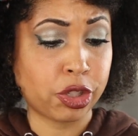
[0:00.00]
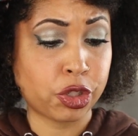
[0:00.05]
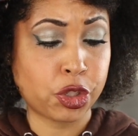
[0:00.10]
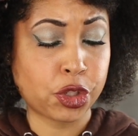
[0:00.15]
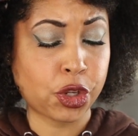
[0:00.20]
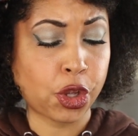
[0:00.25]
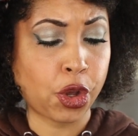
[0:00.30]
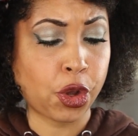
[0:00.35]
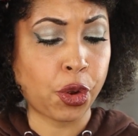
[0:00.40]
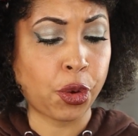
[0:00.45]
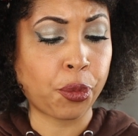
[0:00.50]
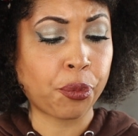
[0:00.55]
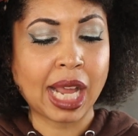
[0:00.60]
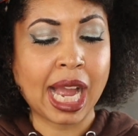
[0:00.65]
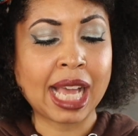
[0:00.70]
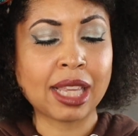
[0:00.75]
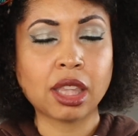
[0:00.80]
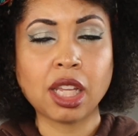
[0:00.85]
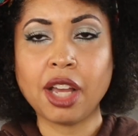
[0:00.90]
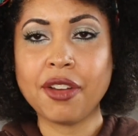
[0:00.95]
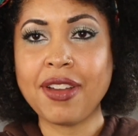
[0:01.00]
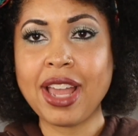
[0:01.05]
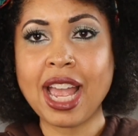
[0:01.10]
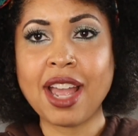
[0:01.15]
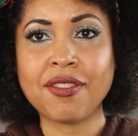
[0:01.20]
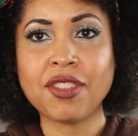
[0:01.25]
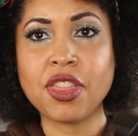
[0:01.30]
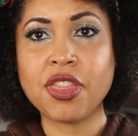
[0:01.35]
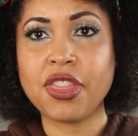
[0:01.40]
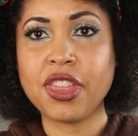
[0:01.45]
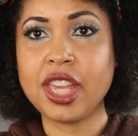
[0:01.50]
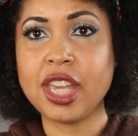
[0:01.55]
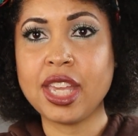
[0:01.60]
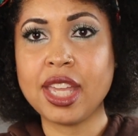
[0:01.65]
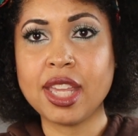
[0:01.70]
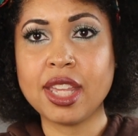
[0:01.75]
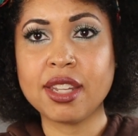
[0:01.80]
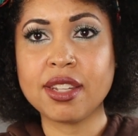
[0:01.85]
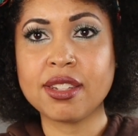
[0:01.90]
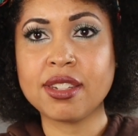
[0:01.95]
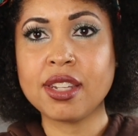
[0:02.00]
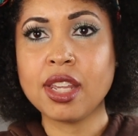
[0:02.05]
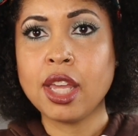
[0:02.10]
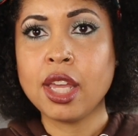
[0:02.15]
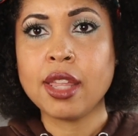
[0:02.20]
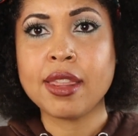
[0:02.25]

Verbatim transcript: So I love having this.